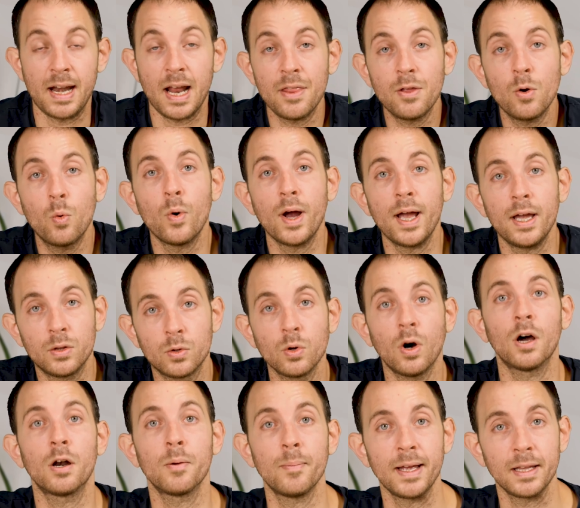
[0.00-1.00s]
Another way to
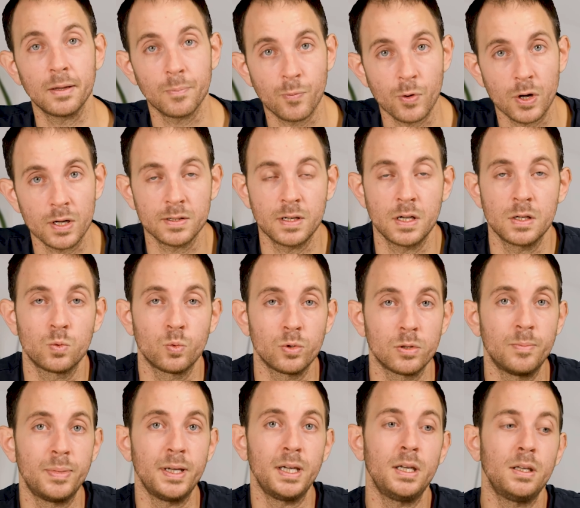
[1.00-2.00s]
automate the process
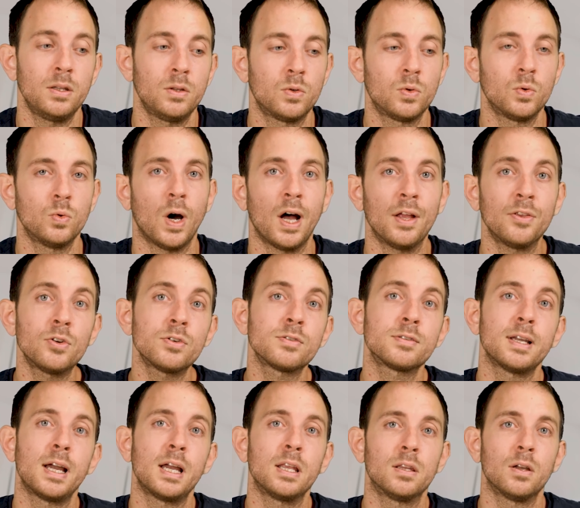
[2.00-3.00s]
would be to
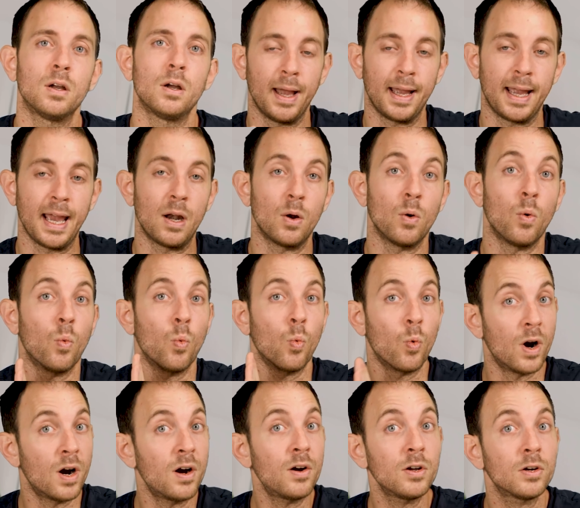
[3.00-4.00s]
understand, again,
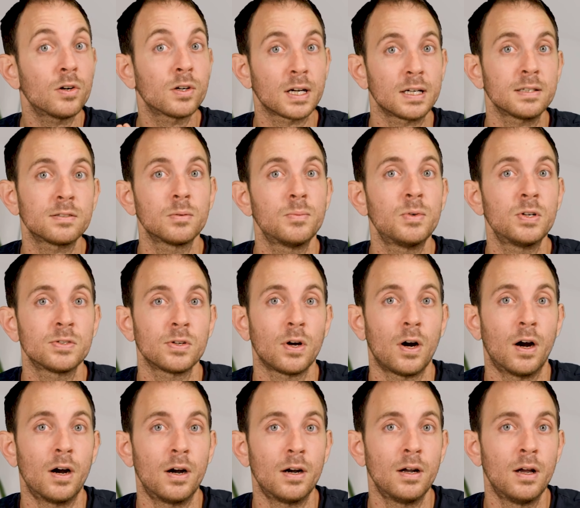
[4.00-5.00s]
where your customers
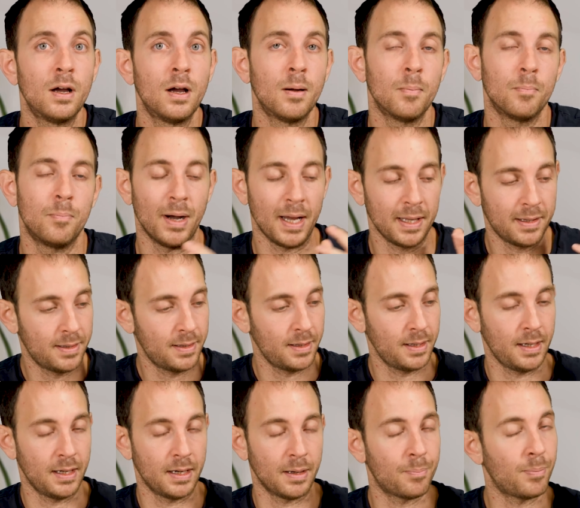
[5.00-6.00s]
are, but
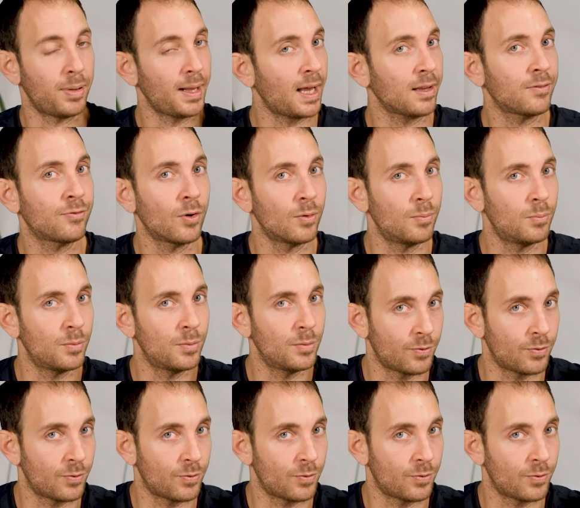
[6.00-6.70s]
in a platform